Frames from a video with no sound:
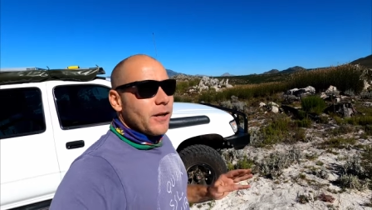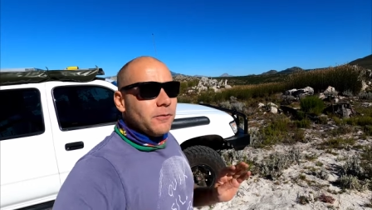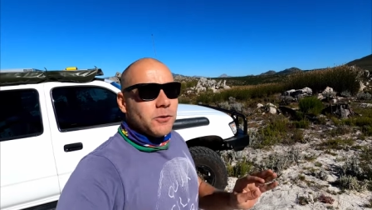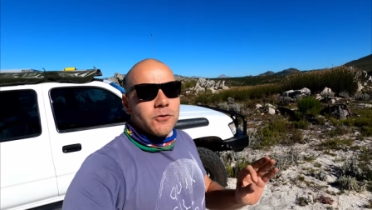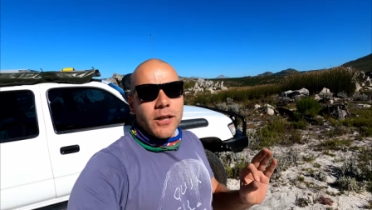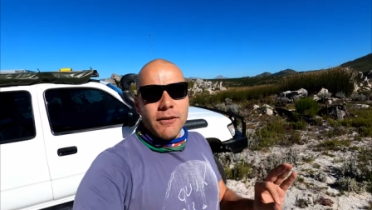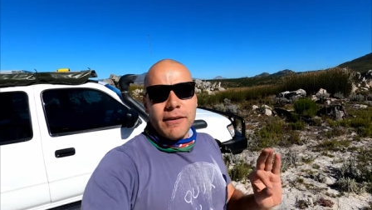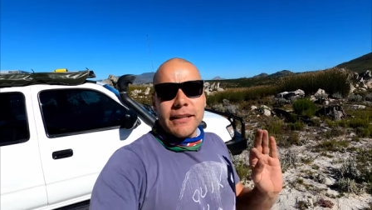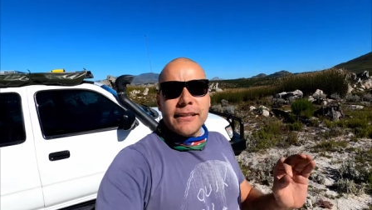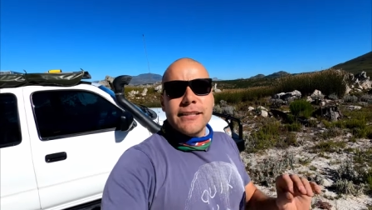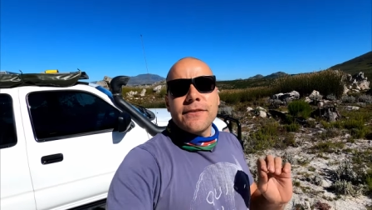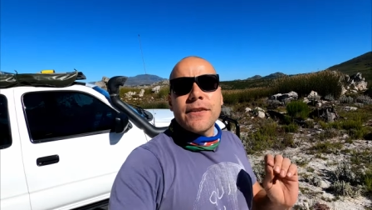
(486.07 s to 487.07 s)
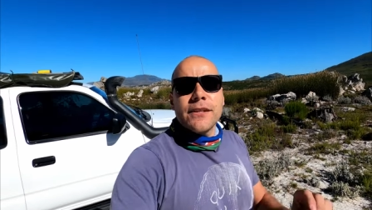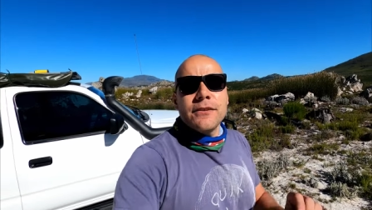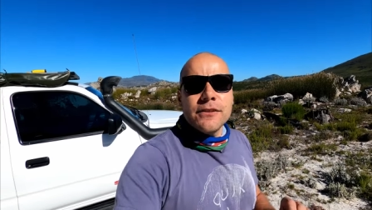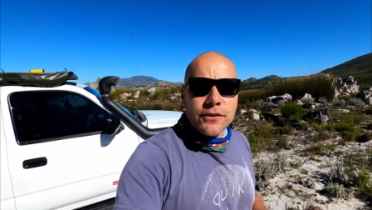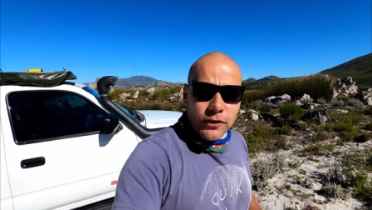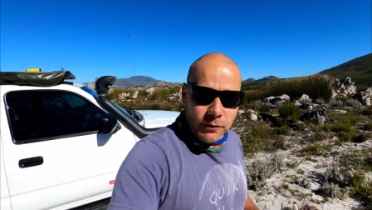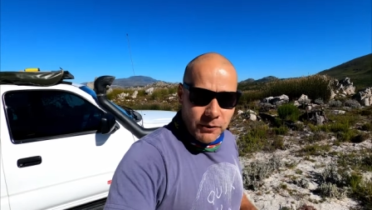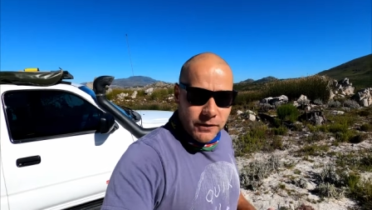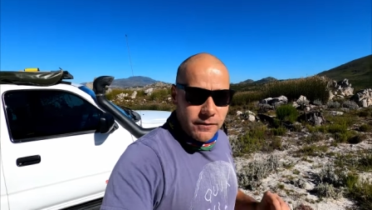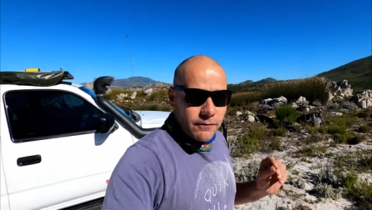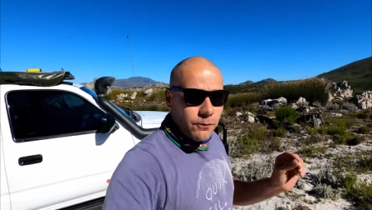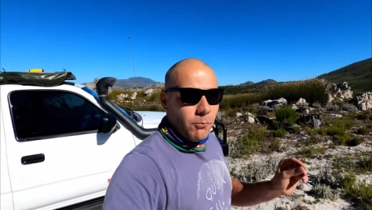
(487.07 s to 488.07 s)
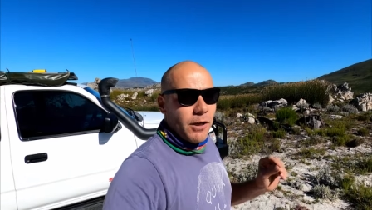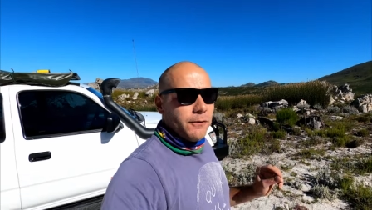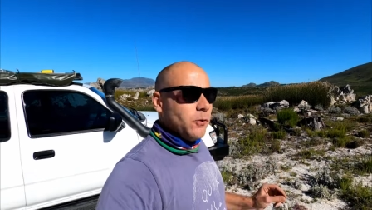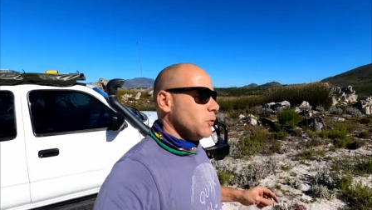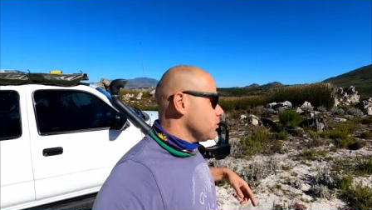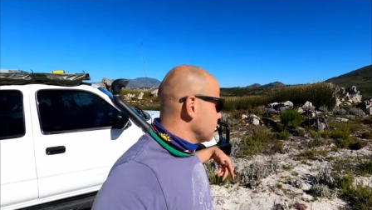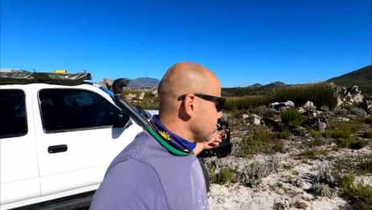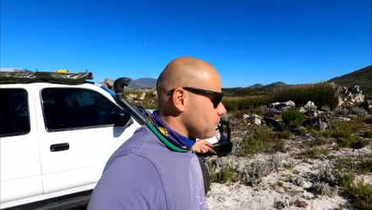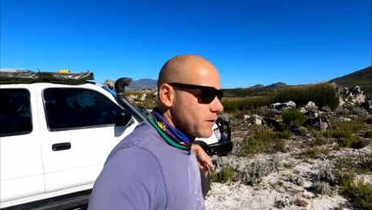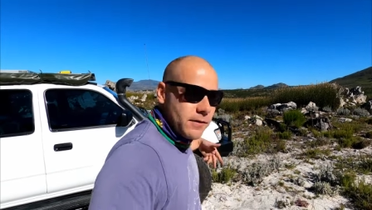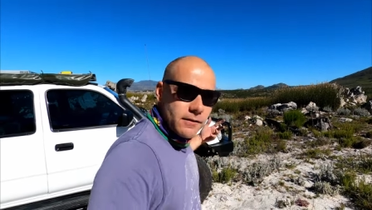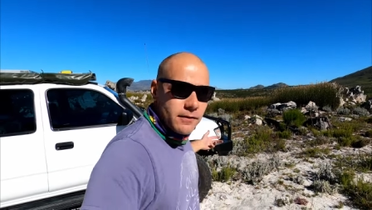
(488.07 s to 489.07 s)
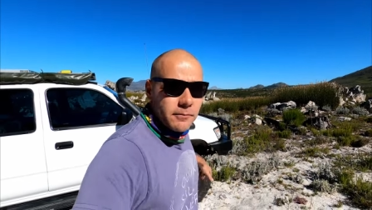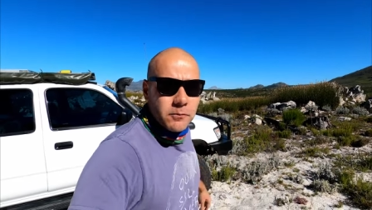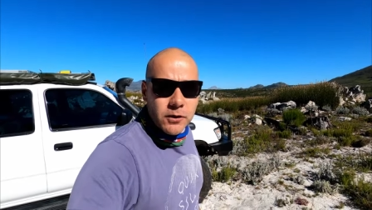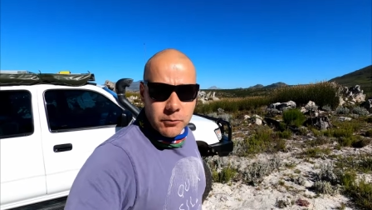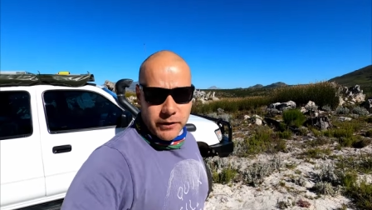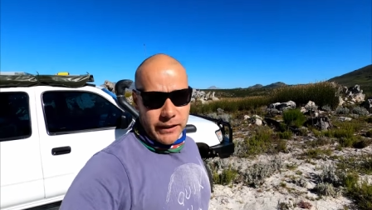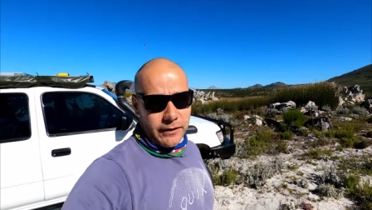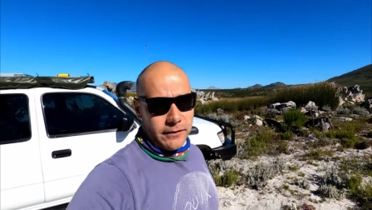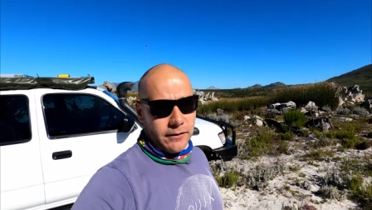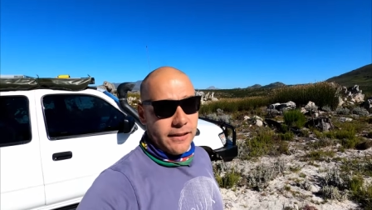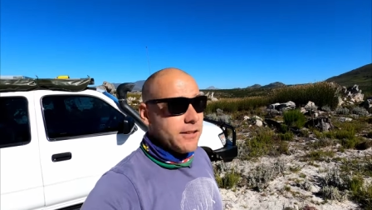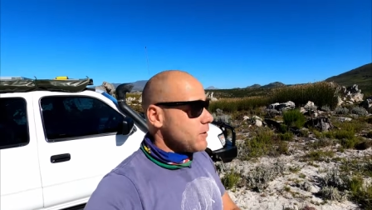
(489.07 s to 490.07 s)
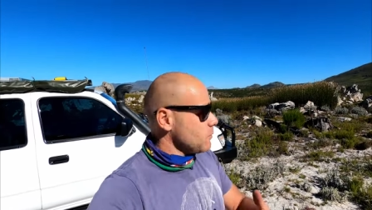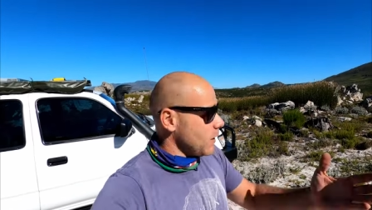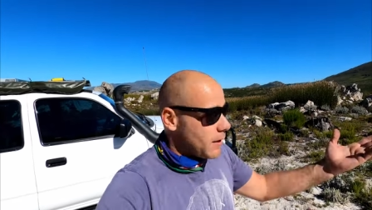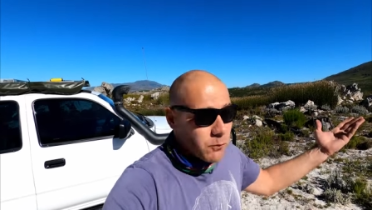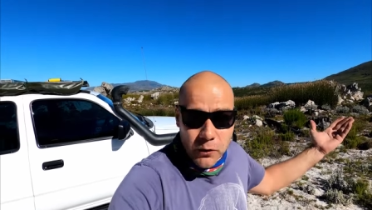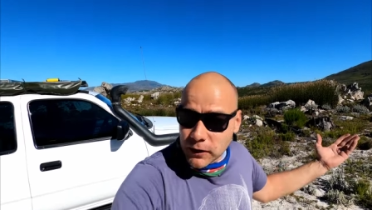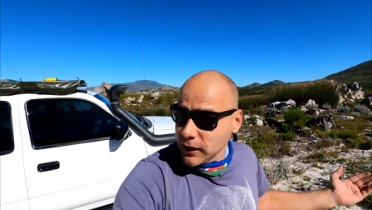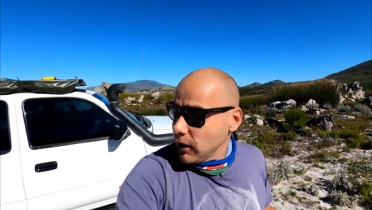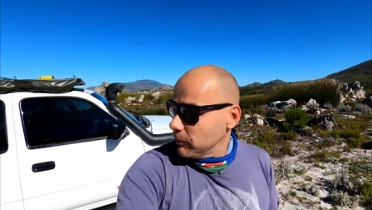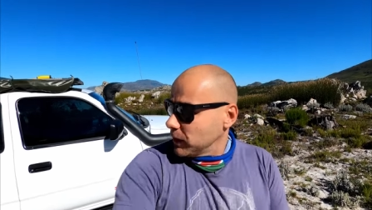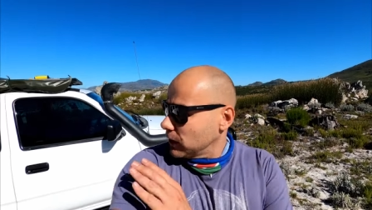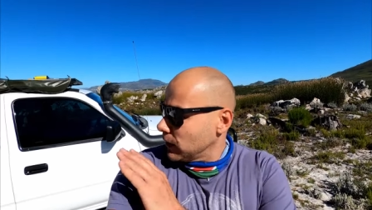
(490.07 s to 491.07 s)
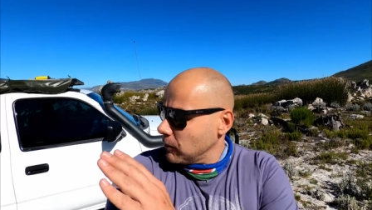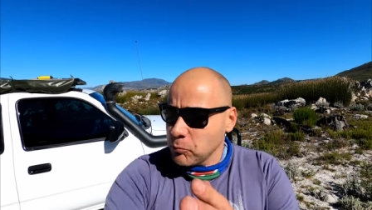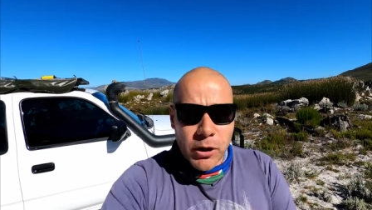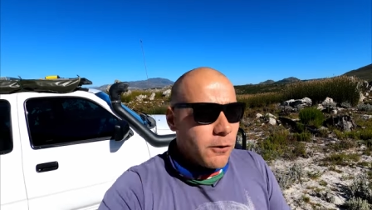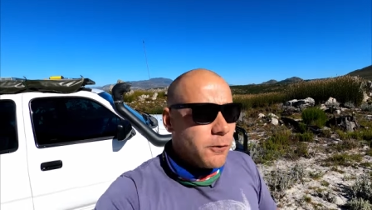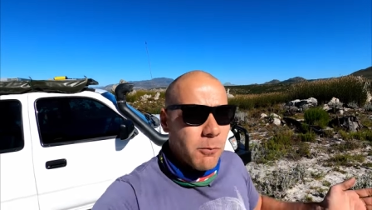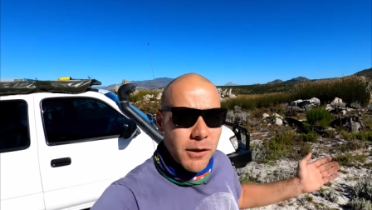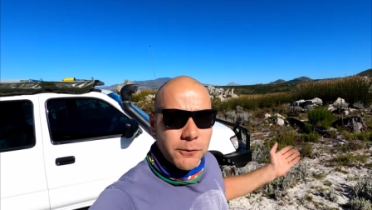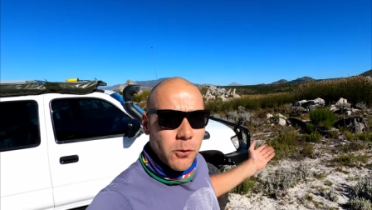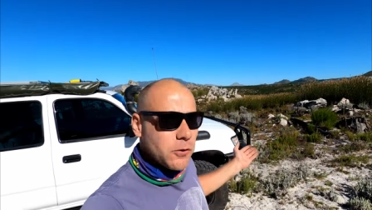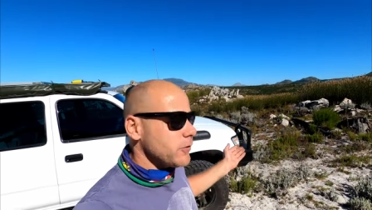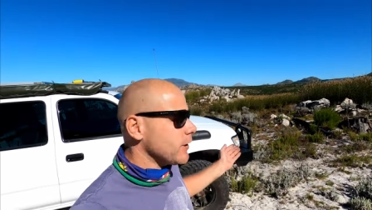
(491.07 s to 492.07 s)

you have to drive at least 13 kilometers in 4x4 to keep the system lubricated. This is what I'm doing now. I'm at Grabouw 4x4